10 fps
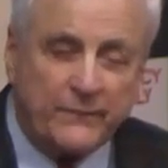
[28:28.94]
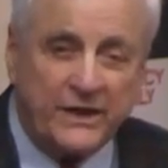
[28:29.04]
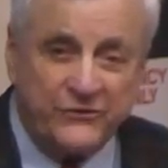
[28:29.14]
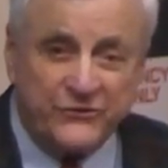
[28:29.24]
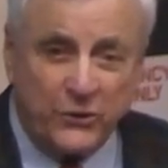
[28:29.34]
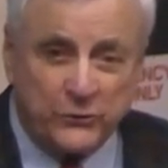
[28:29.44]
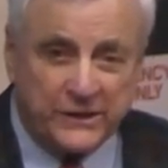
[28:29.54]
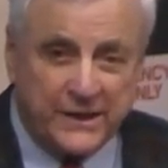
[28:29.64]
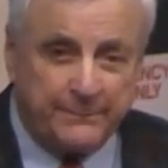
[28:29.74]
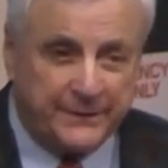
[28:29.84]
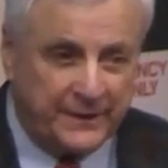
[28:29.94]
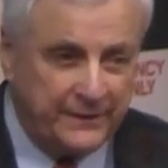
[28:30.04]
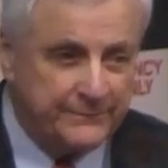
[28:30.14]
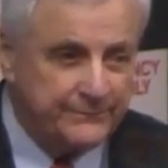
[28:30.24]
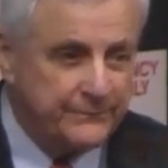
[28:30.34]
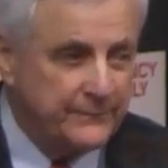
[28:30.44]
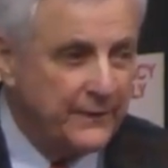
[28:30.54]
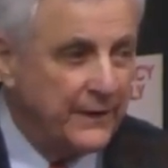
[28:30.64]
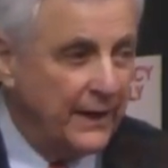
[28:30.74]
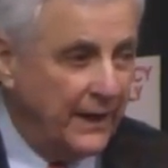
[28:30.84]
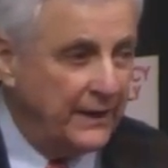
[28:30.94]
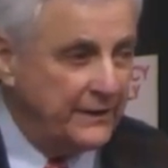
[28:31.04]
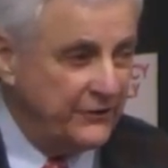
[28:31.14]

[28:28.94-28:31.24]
He sold the company, and